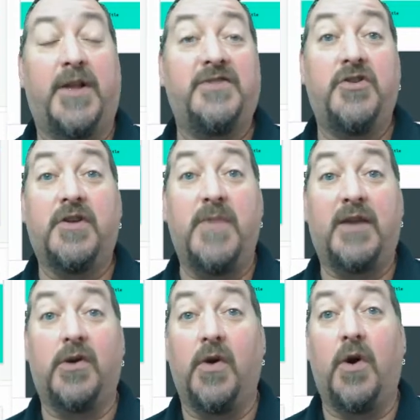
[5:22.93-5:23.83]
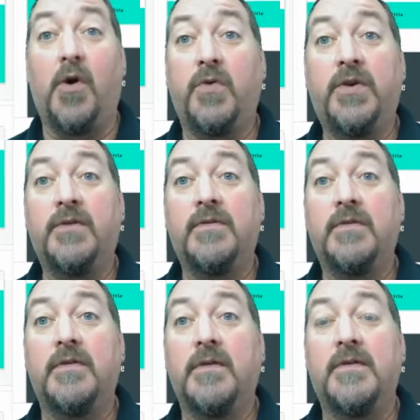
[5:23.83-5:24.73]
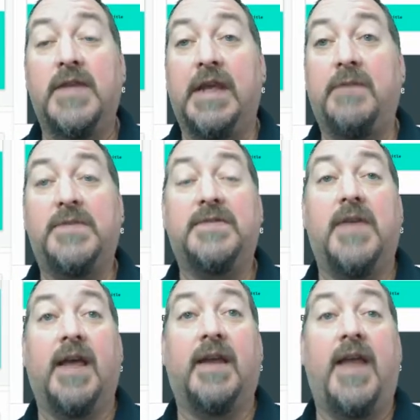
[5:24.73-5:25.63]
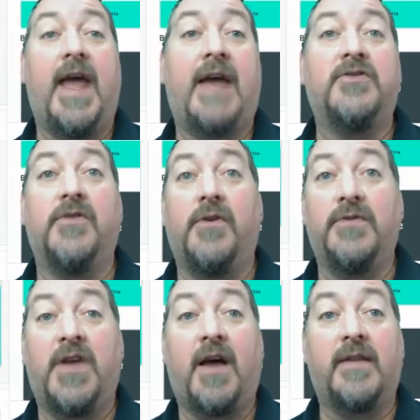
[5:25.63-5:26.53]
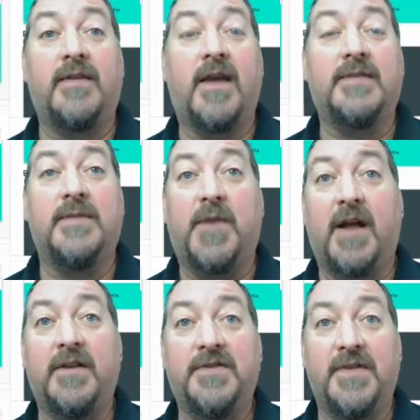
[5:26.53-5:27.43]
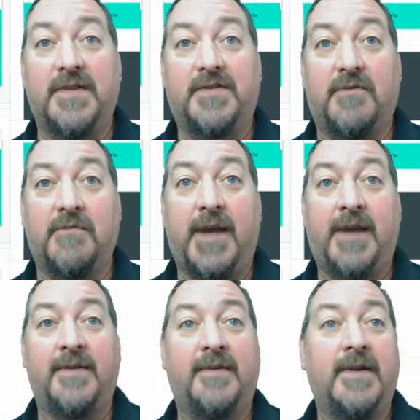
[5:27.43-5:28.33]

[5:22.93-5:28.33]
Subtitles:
Plus, you can make your own themes and add your own custom colors, and it's great.